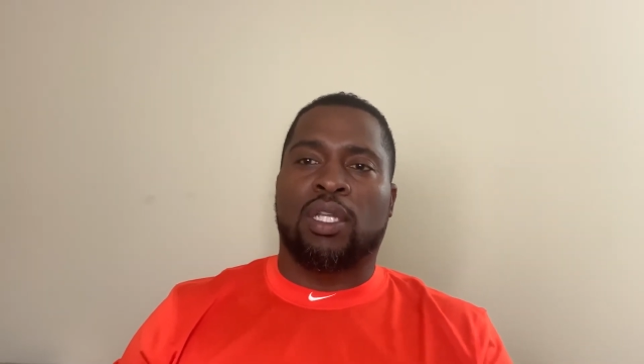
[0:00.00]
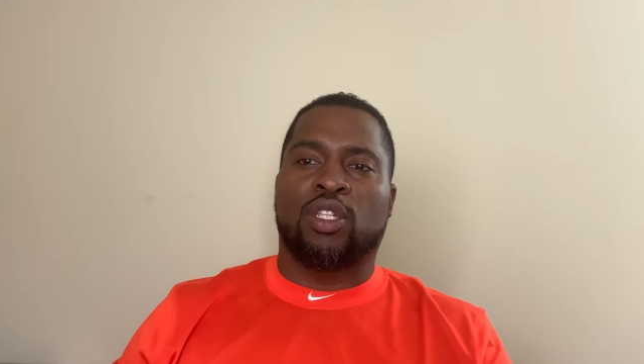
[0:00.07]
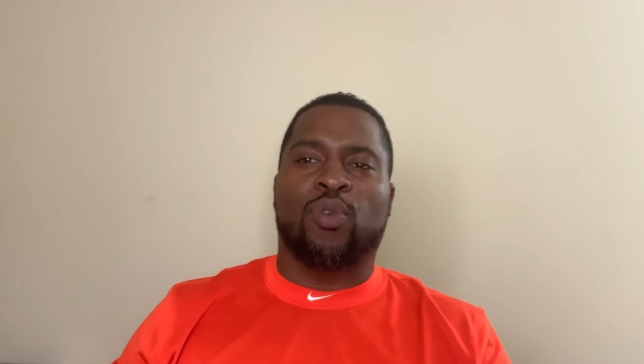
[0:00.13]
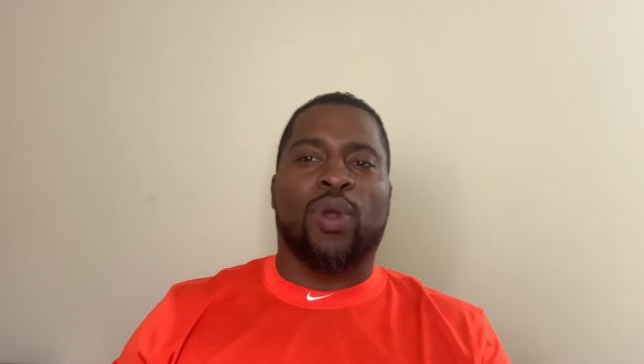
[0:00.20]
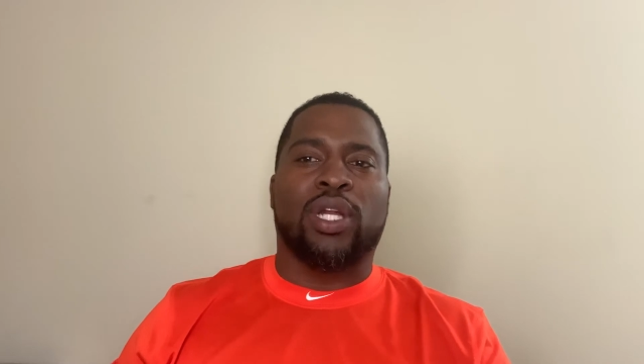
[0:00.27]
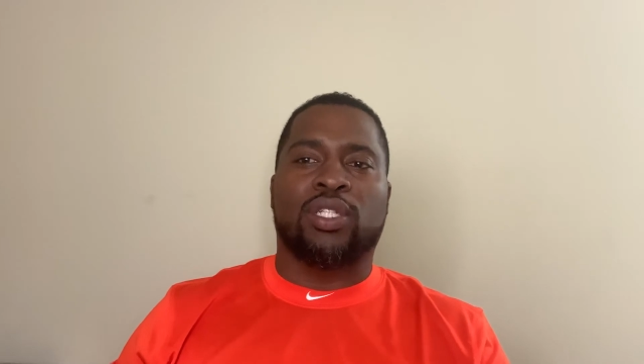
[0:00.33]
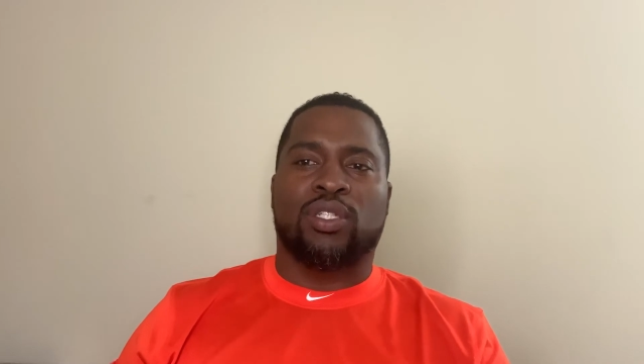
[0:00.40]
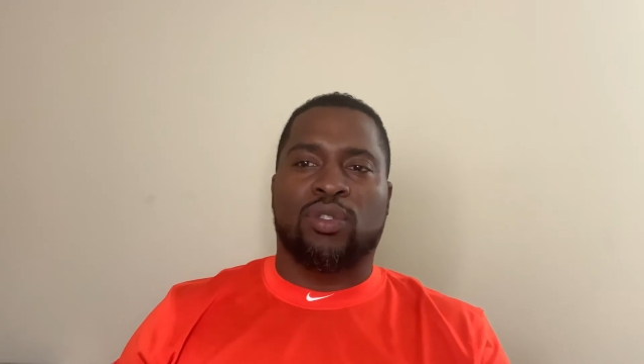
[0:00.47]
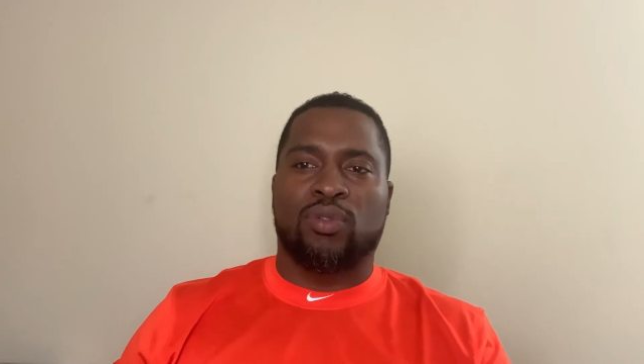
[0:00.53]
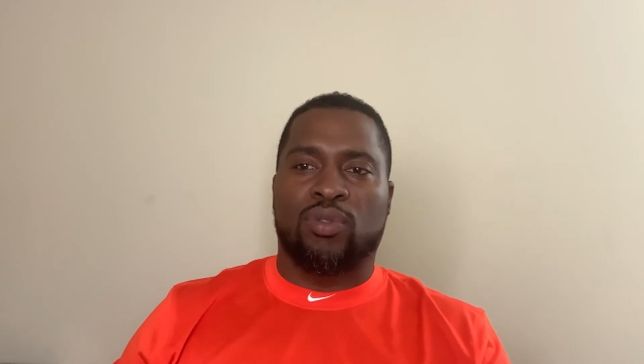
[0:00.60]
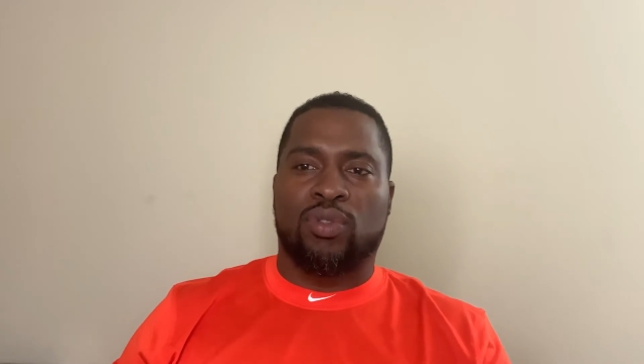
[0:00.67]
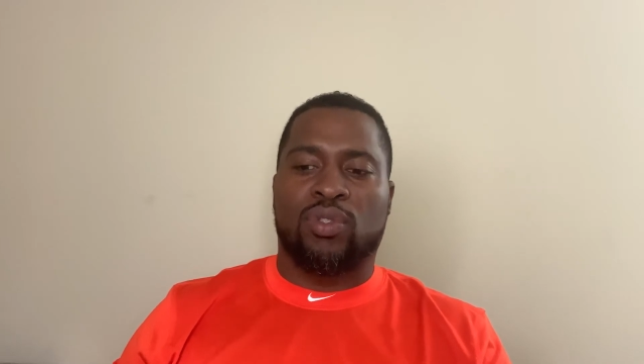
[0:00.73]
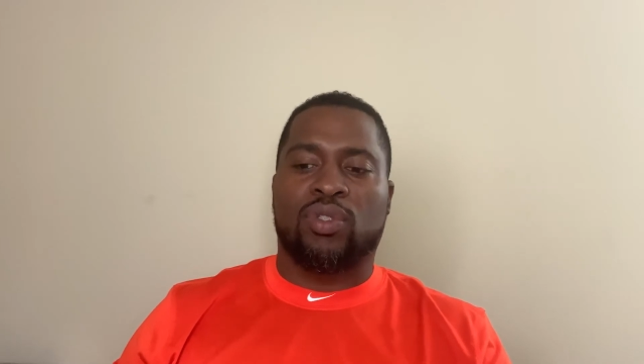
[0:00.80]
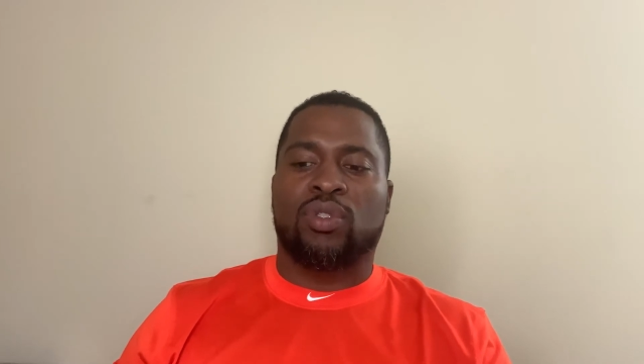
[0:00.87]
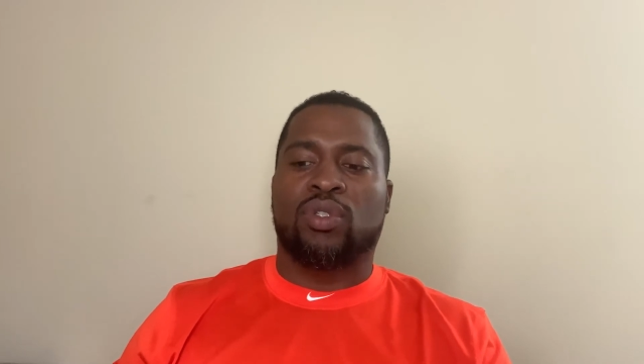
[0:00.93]
direct
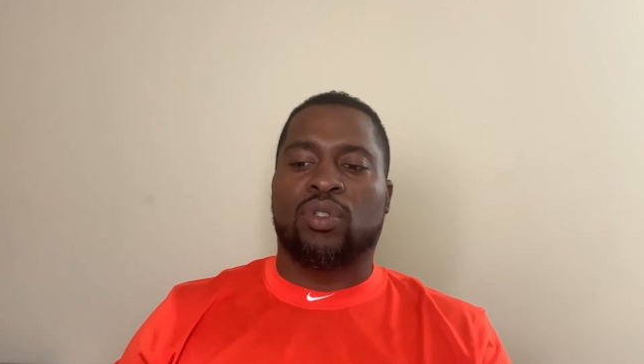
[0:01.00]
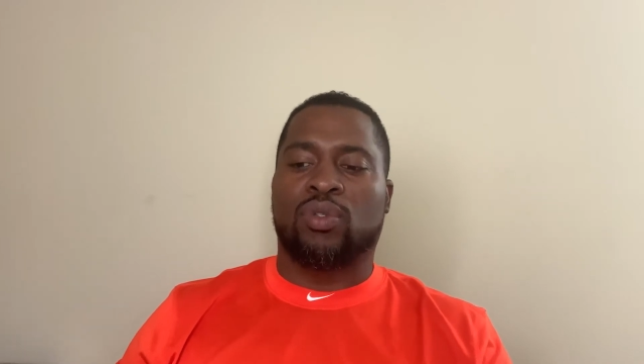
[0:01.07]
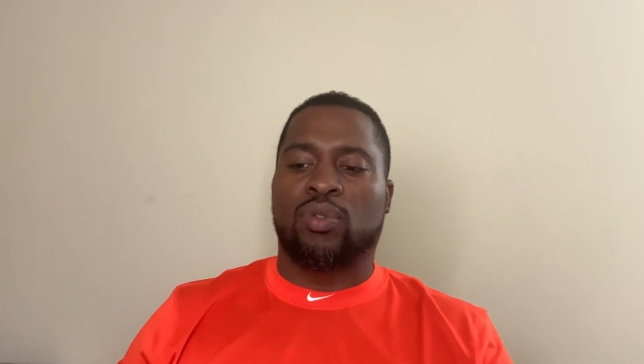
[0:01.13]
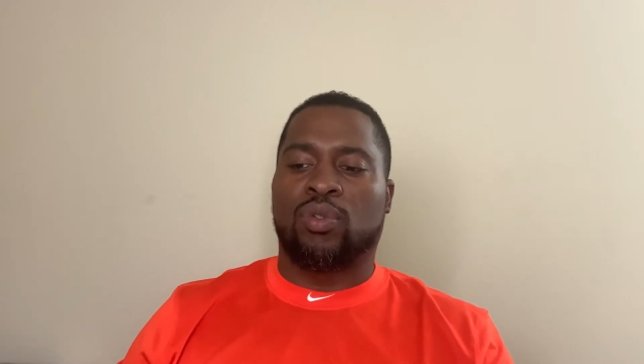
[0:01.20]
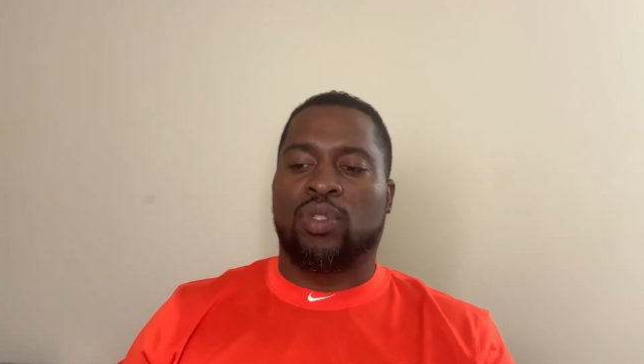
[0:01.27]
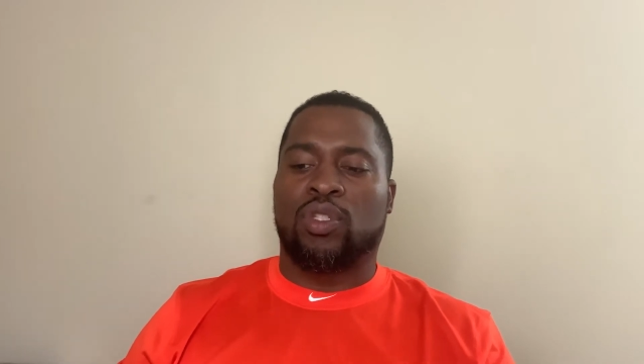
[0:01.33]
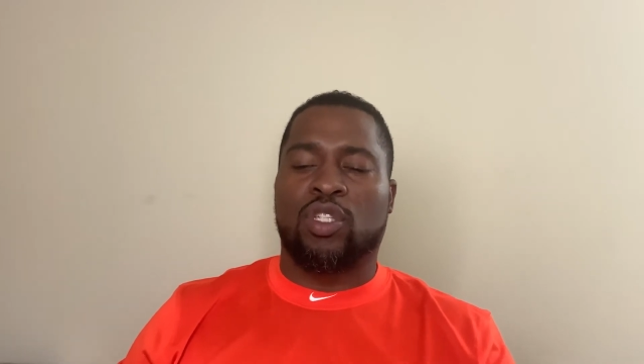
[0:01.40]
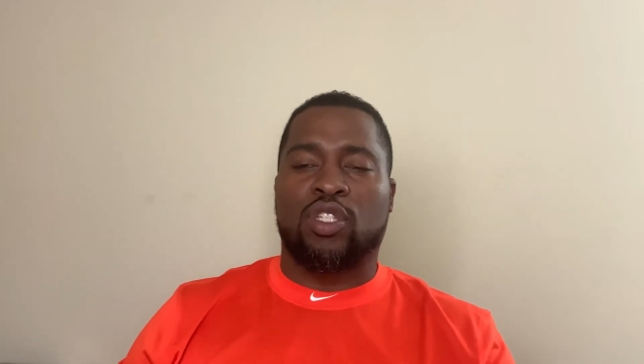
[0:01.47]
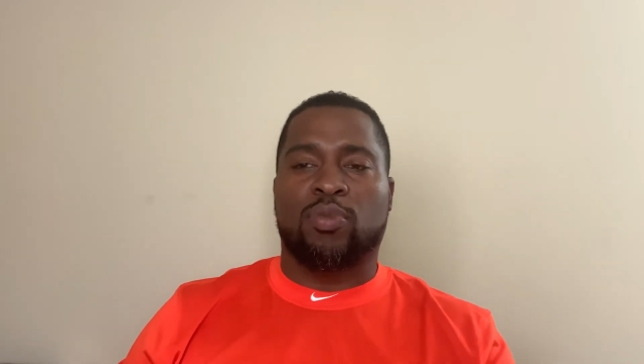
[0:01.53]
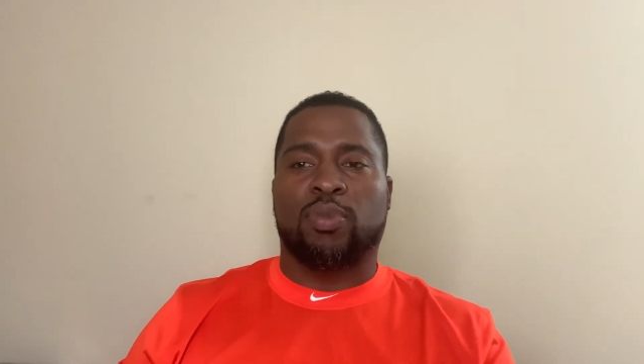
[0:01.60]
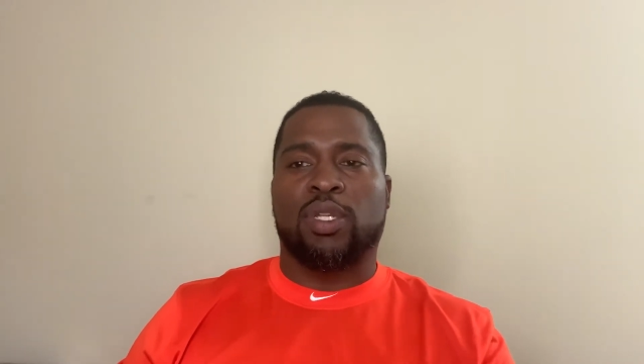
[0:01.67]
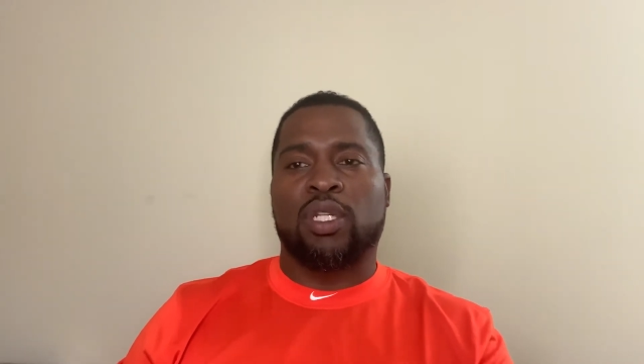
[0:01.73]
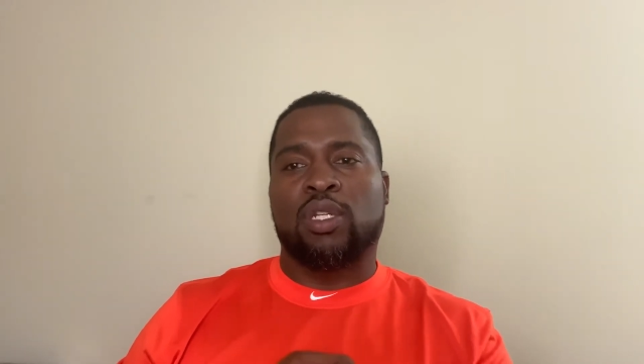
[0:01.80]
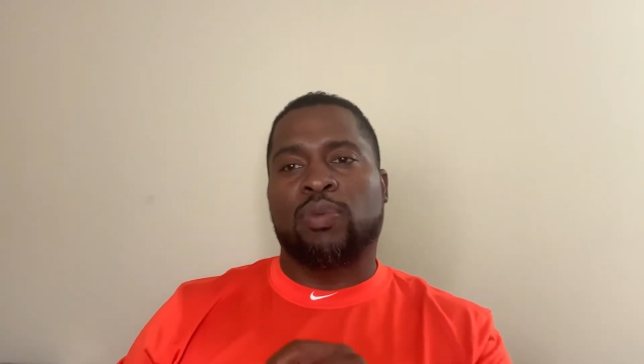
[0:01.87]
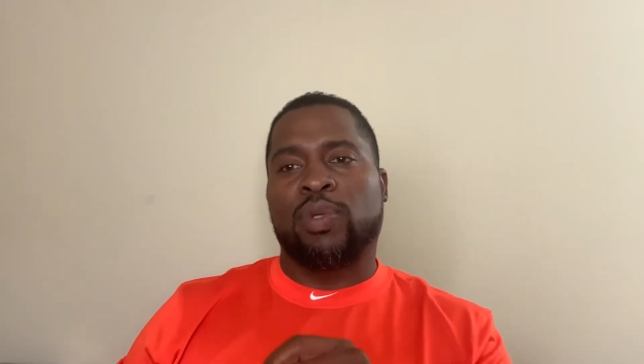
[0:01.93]
students to the
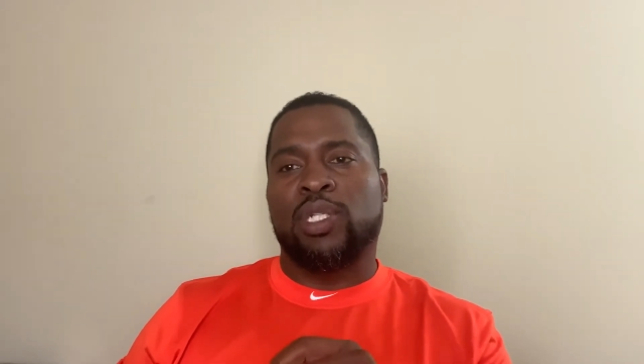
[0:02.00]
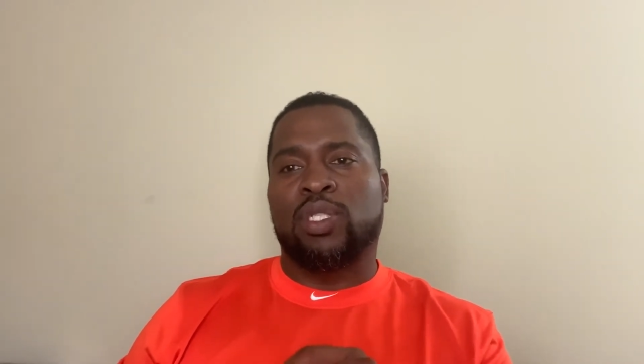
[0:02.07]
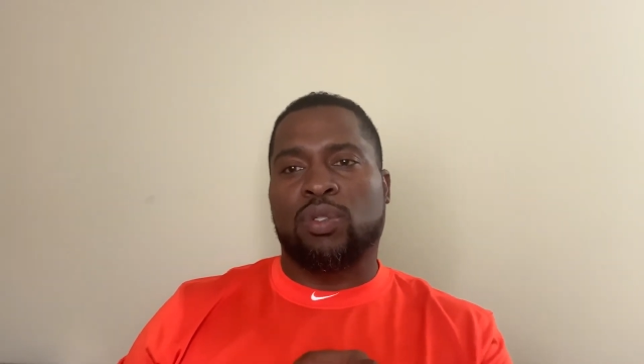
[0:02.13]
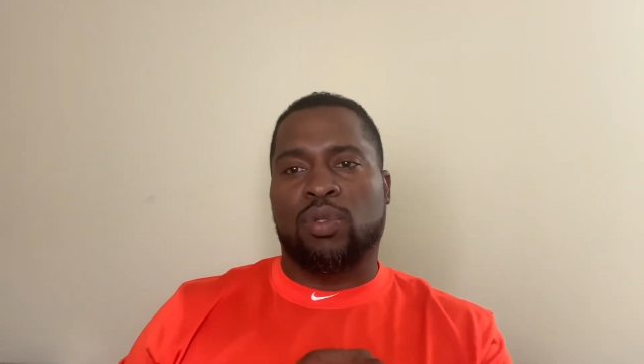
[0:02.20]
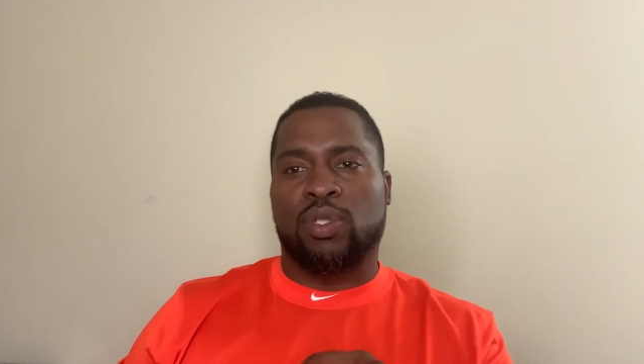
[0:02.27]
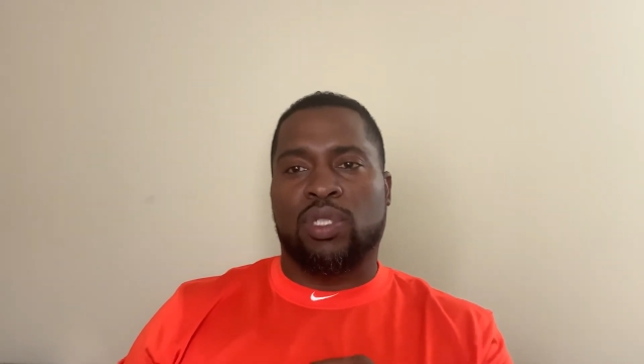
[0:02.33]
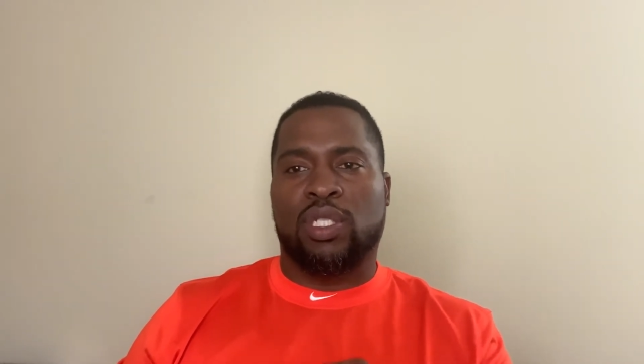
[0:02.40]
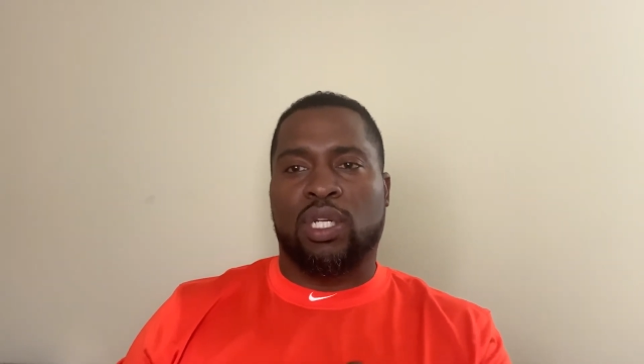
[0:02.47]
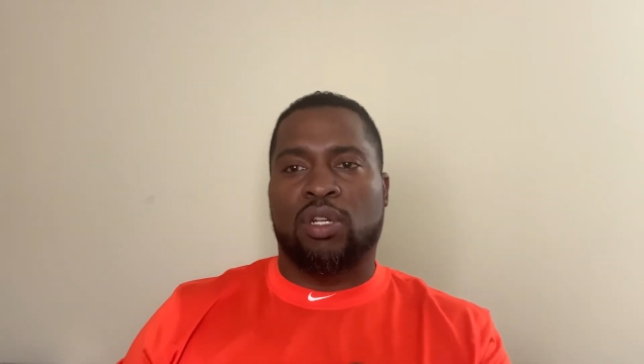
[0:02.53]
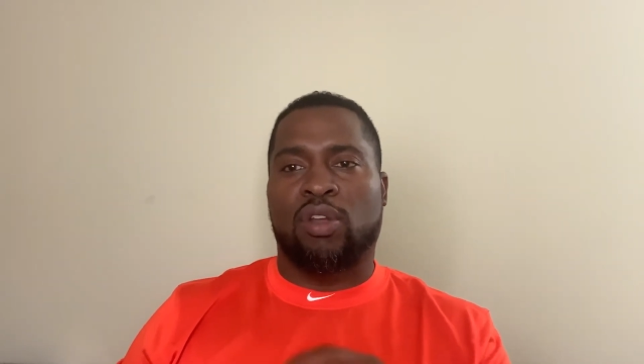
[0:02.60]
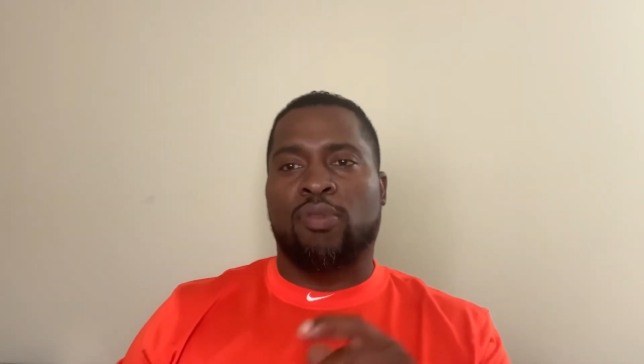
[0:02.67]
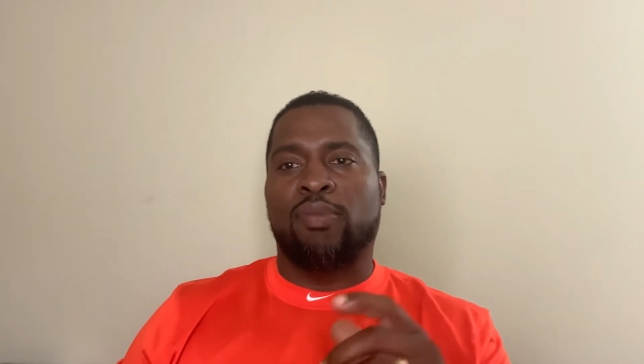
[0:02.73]
Disability Resource Center.